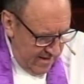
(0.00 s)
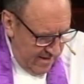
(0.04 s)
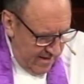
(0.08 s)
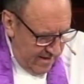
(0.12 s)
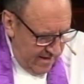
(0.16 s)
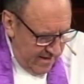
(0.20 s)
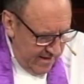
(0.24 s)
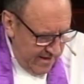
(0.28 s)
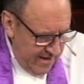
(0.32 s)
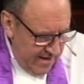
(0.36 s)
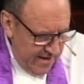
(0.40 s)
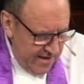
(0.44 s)

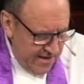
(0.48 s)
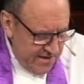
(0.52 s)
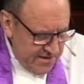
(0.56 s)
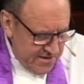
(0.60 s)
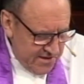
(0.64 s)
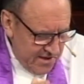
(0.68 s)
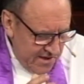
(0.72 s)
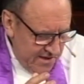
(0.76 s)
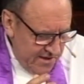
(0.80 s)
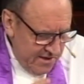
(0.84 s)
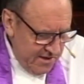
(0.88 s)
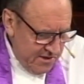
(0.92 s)
Here's
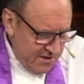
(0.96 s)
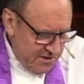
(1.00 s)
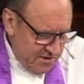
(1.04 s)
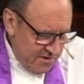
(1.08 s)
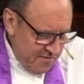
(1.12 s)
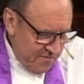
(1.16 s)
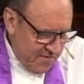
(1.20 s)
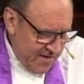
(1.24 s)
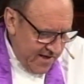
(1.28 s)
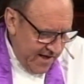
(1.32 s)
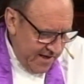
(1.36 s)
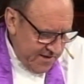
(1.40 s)
a list
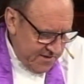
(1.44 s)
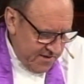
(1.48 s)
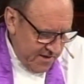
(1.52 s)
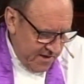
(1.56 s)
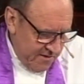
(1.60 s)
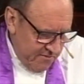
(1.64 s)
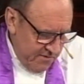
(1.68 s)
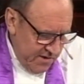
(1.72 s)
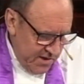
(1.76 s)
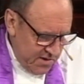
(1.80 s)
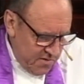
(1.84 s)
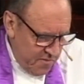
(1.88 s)
of
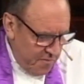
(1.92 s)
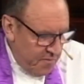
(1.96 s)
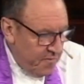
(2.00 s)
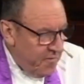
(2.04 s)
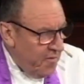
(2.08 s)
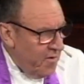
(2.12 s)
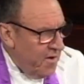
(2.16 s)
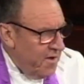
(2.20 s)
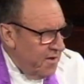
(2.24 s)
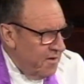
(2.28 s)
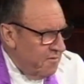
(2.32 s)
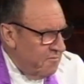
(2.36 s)
categories,
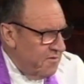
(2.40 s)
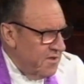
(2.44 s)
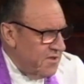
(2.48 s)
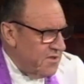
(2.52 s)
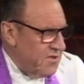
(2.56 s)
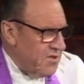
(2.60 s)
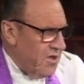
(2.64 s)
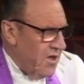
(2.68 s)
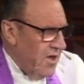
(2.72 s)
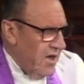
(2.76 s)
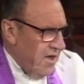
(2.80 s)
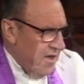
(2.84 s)
fully
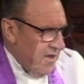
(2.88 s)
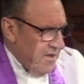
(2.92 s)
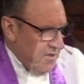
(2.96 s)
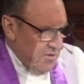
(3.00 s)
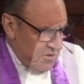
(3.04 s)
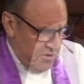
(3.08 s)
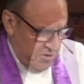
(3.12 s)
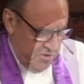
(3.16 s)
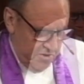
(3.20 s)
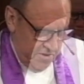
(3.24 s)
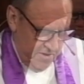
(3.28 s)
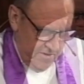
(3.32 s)
researched